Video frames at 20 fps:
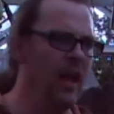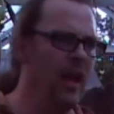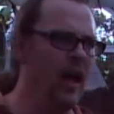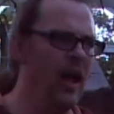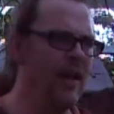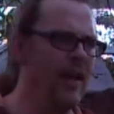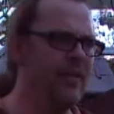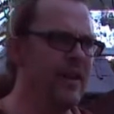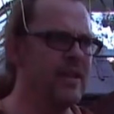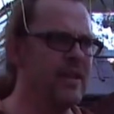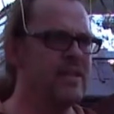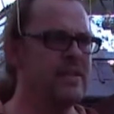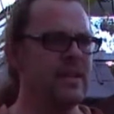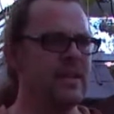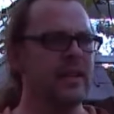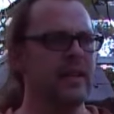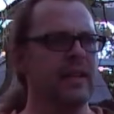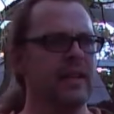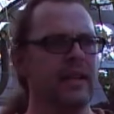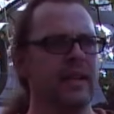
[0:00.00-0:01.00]
I have had
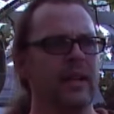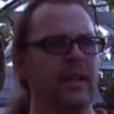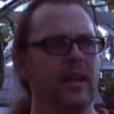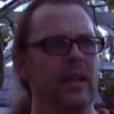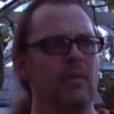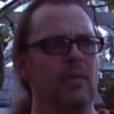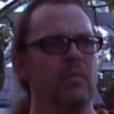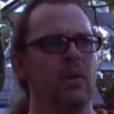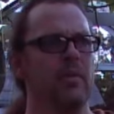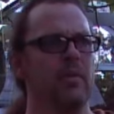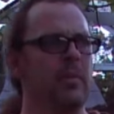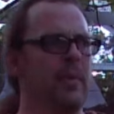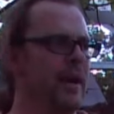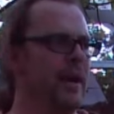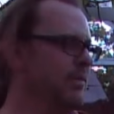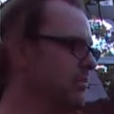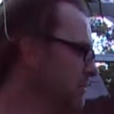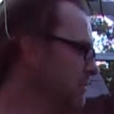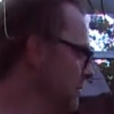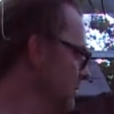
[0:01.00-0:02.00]
uh, probably
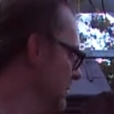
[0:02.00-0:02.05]
about